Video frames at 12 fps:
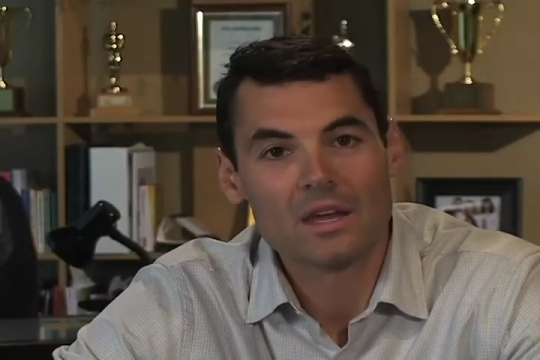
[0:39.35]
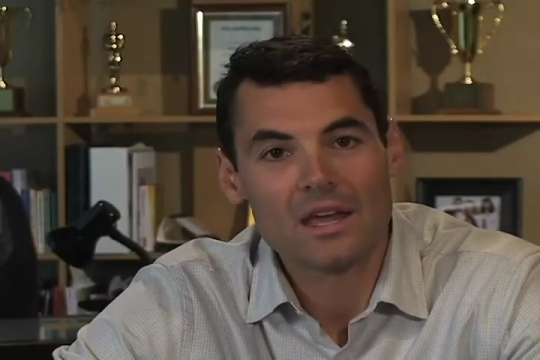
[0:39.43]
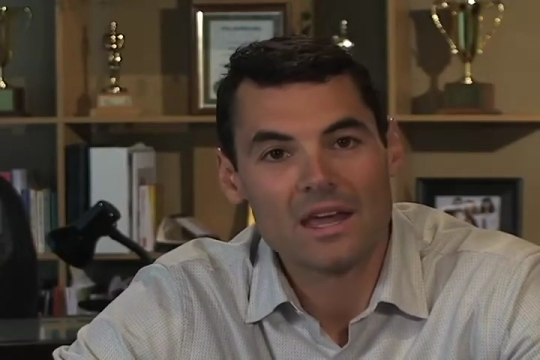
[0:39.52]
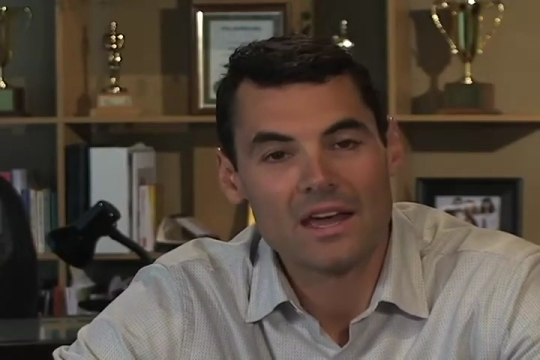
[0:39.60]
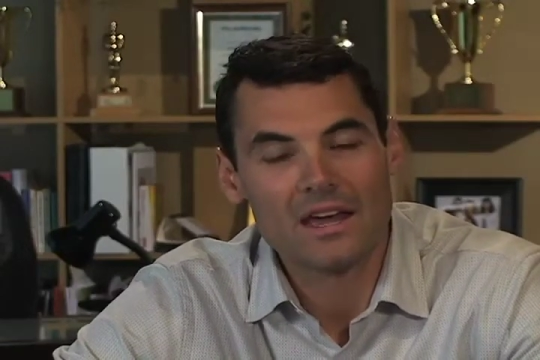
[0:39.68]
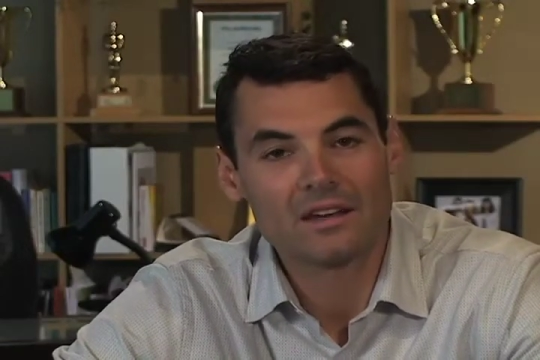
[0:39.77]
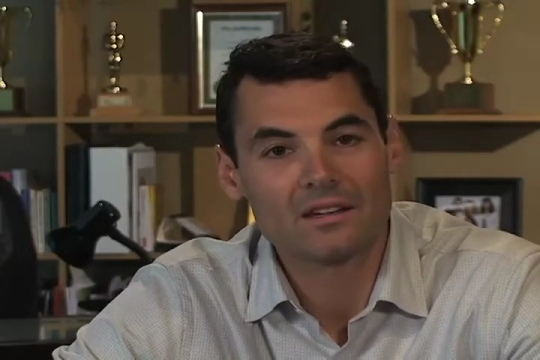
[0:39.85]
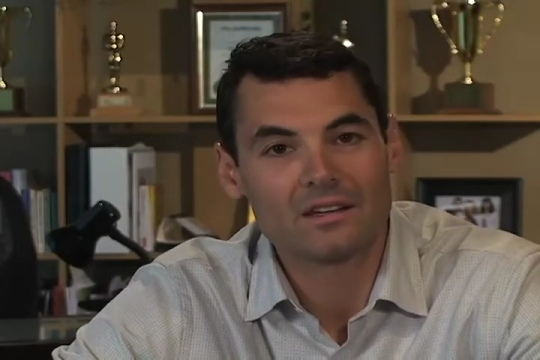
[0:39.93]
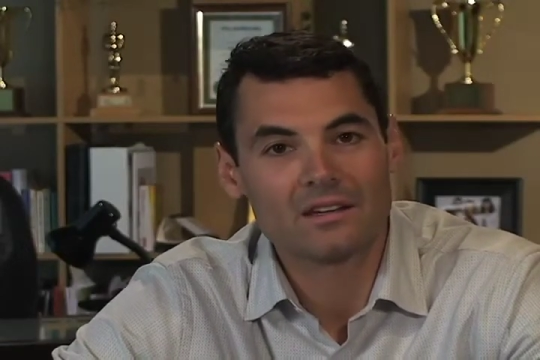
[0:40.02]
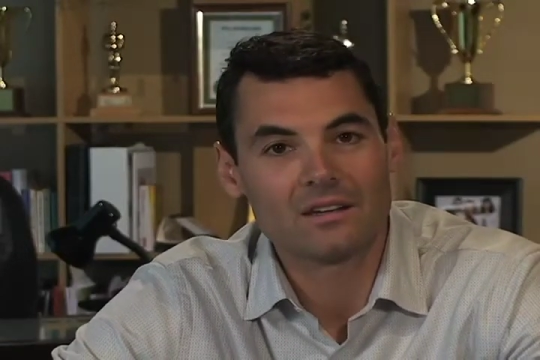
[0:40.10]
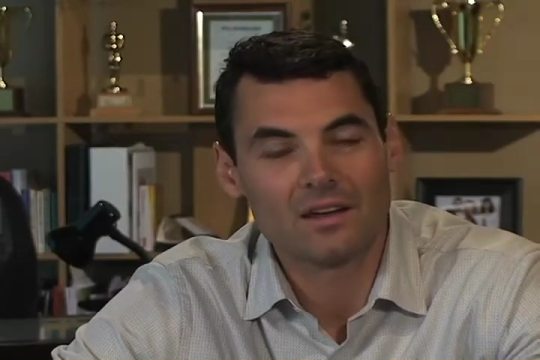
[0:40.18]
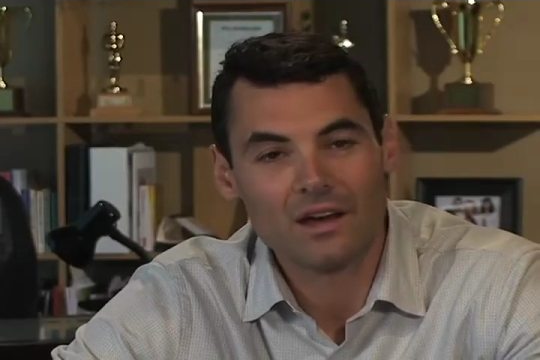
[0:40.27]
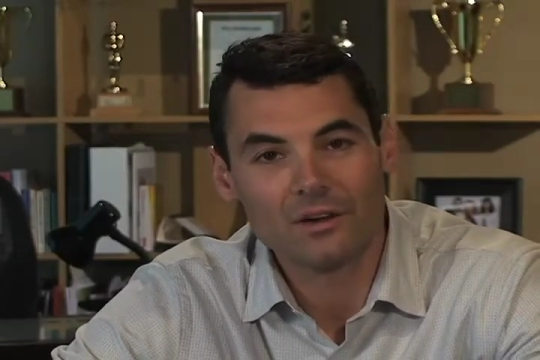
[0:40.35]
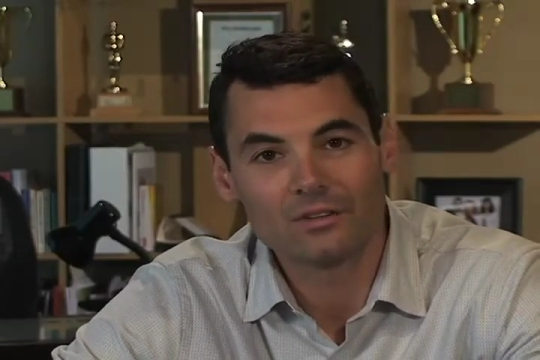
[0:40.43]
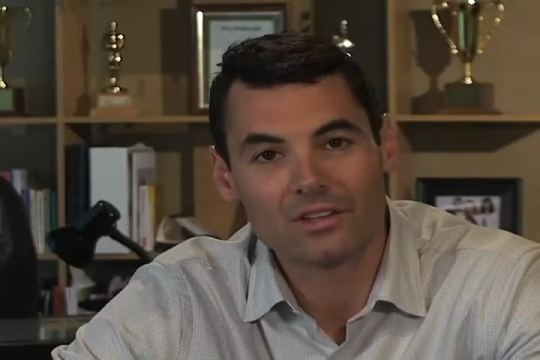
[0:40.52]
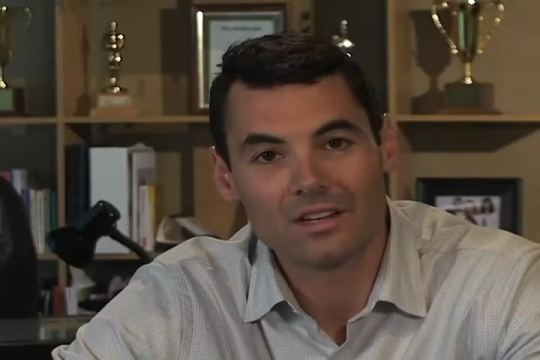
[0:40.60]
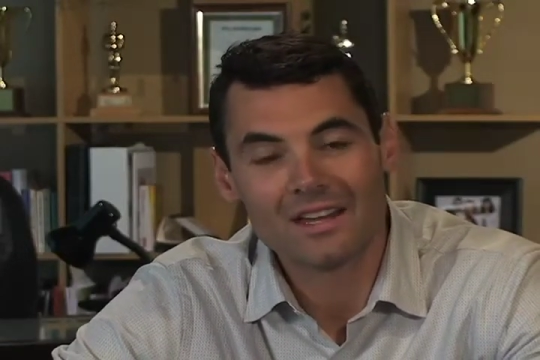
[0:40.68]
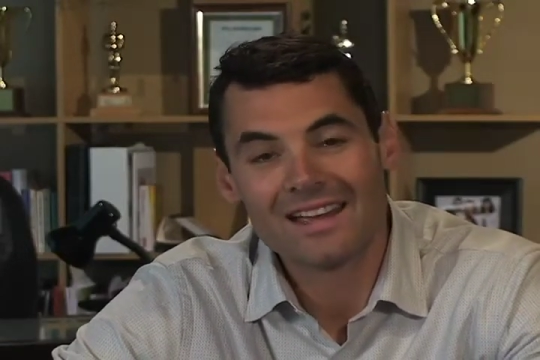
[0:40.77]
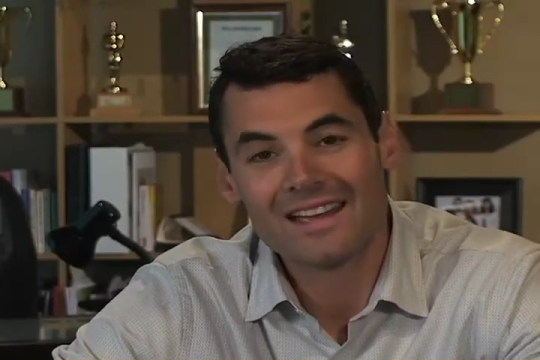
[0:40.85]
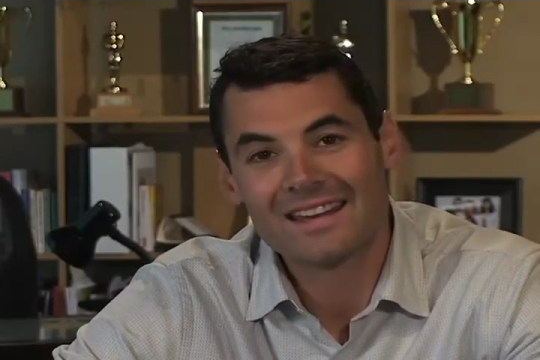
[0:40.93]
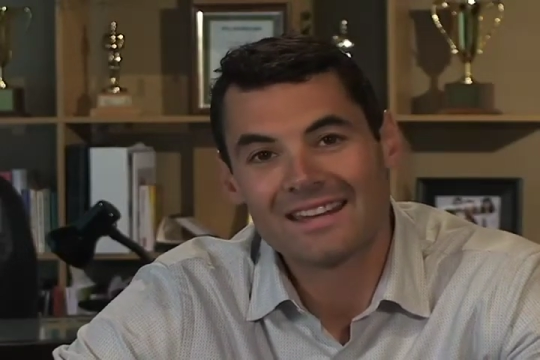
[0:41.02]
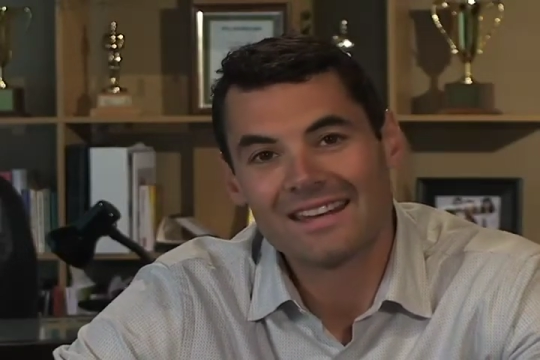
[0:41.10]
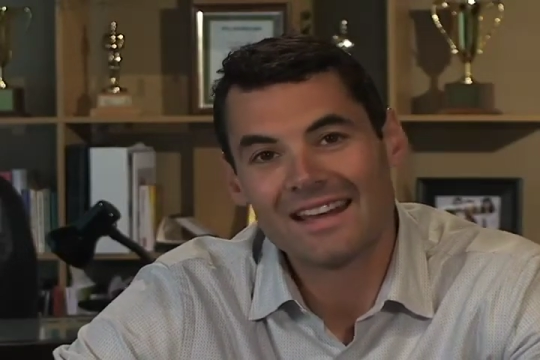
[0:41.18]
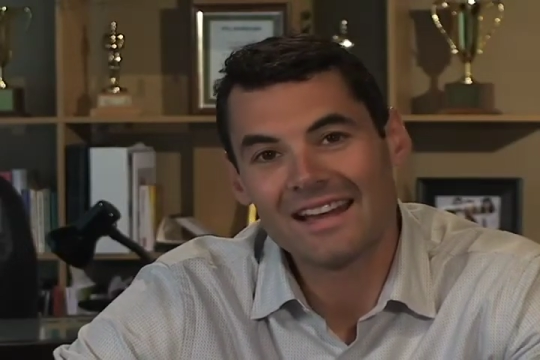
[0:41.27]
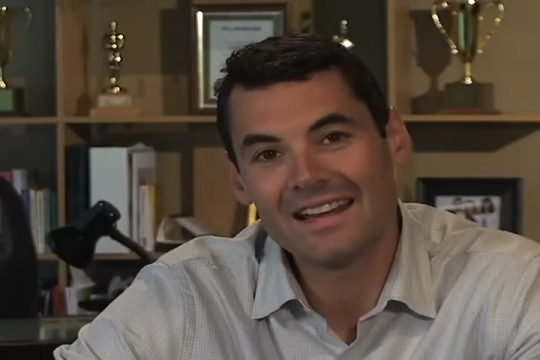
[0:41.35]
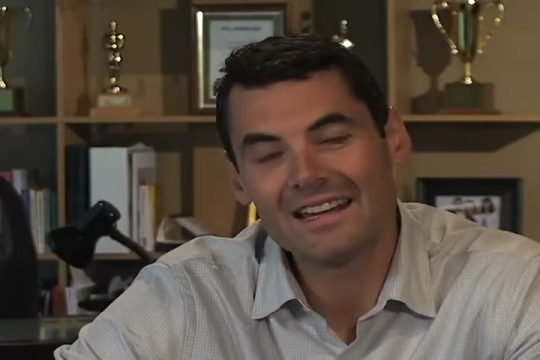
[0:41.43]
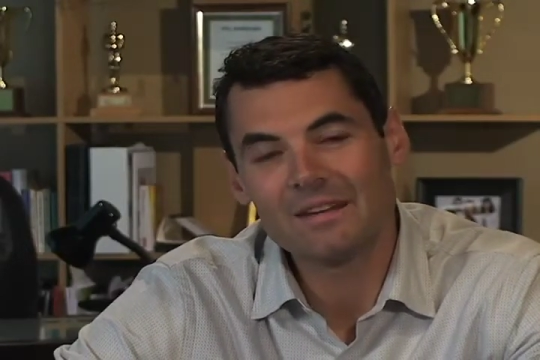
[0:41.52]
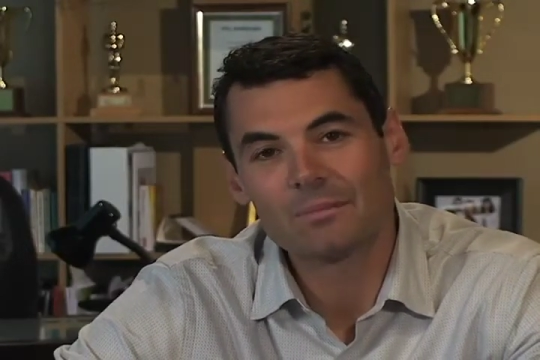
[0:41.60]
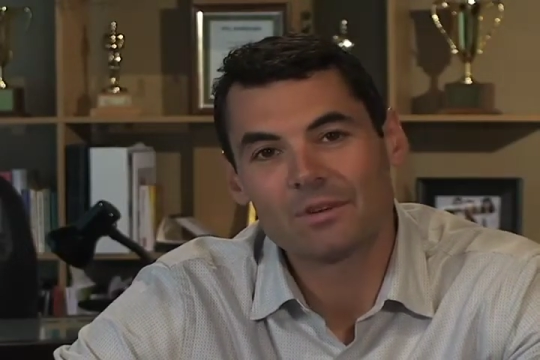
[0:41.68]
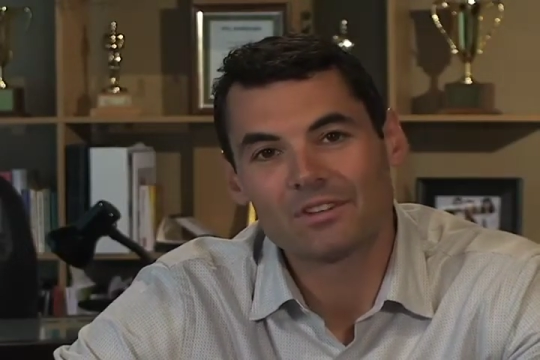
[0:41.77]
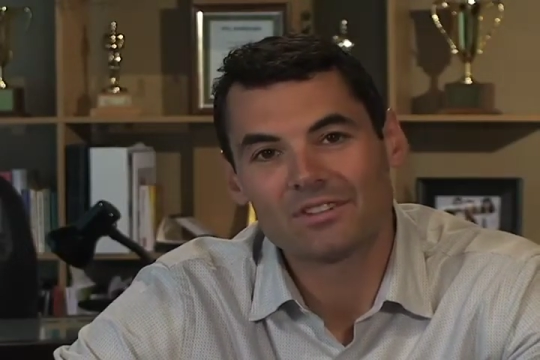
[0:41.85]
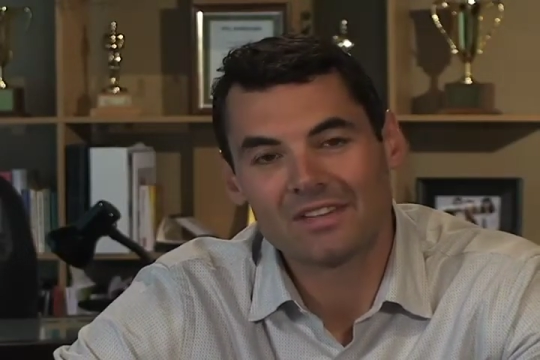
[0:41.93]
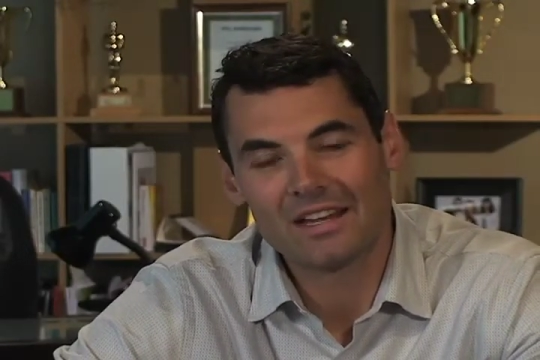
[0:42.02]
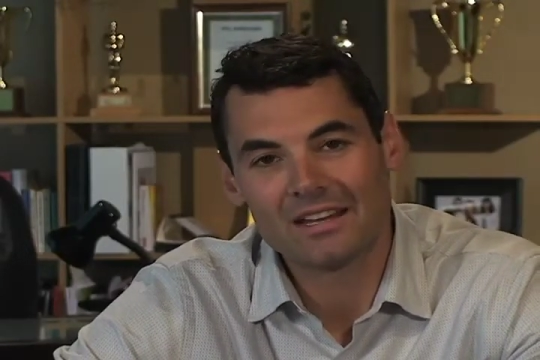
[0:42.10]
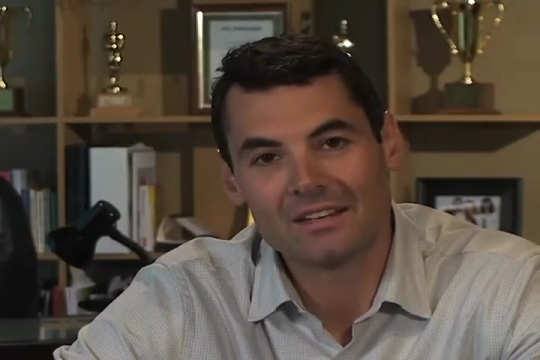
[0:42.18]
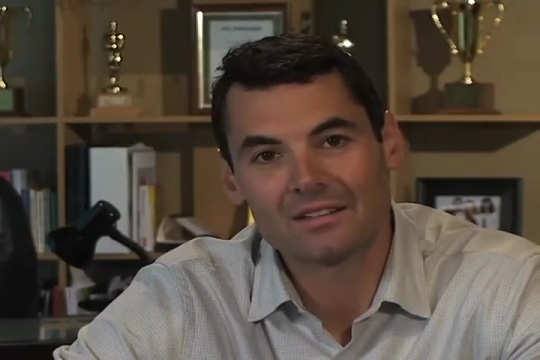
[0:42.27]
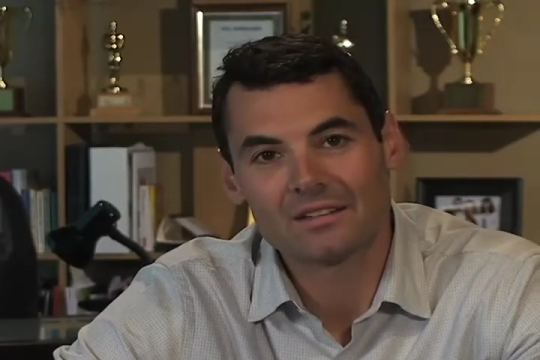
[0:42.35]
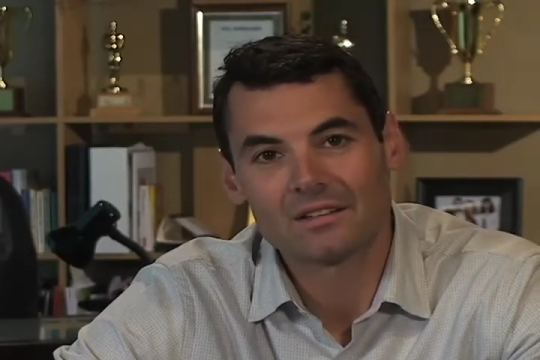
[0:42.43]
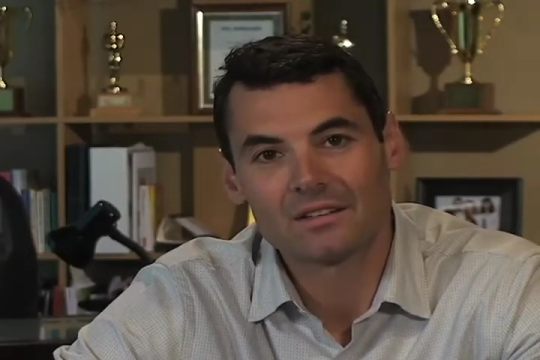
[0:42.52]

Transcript: And in housing, 90%